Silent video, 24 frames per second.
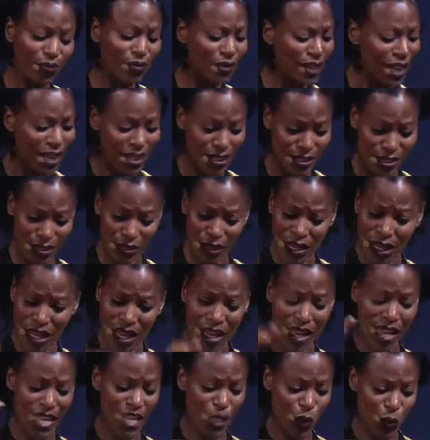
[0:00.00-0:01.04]
And
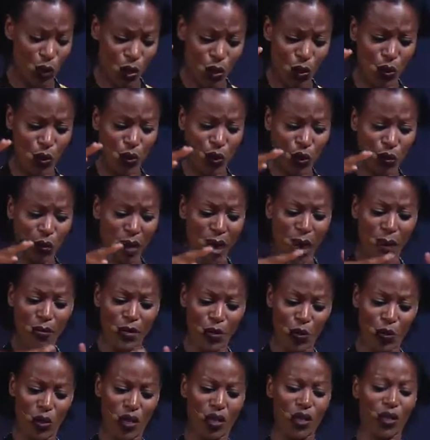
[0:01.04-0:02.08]
as with Google
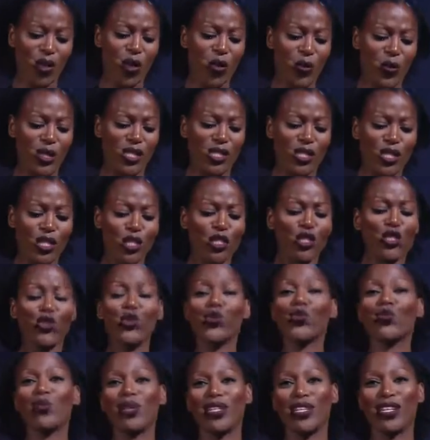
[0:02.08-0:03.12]
Maps, we can always
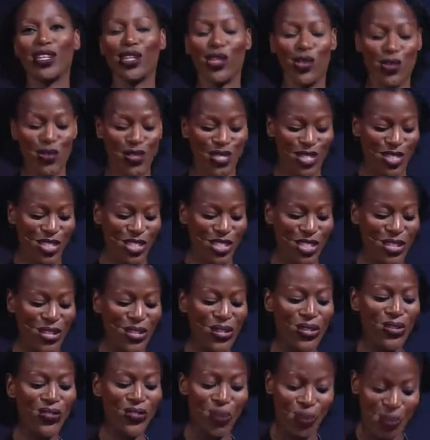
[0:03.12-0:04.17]
zoom in closer
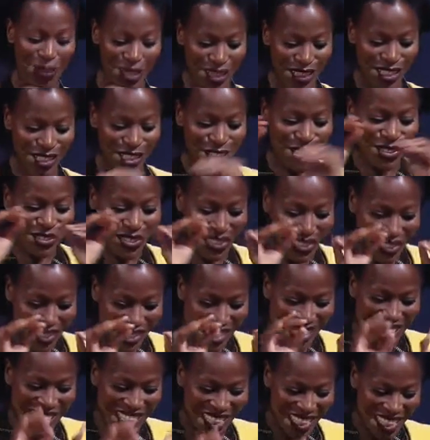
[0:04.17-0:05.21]
from country to
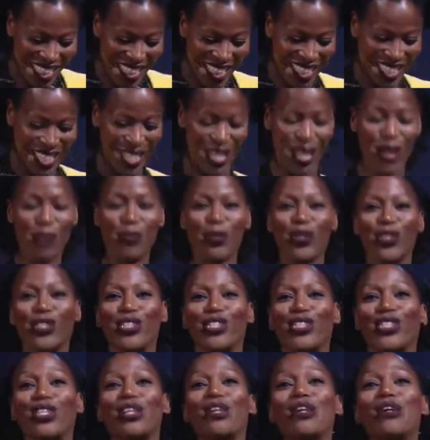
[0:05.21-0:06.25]
city to
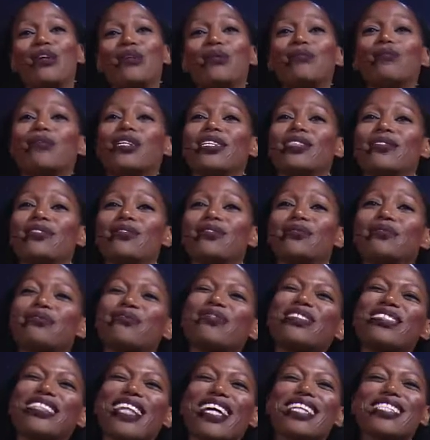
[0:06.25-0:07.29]
neighborhood, but
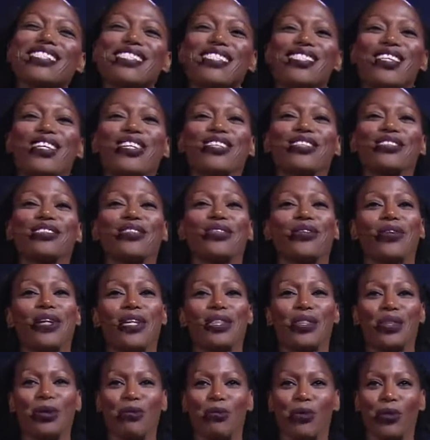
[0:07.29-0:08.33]
that's not
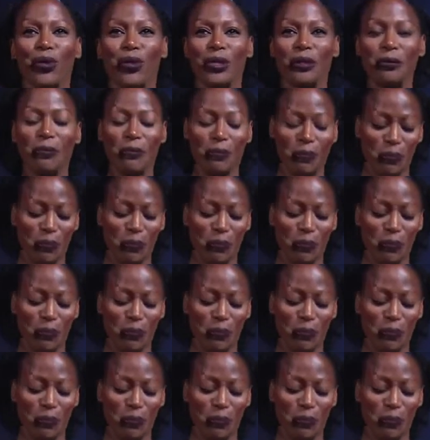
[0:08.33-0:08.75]
quite the point.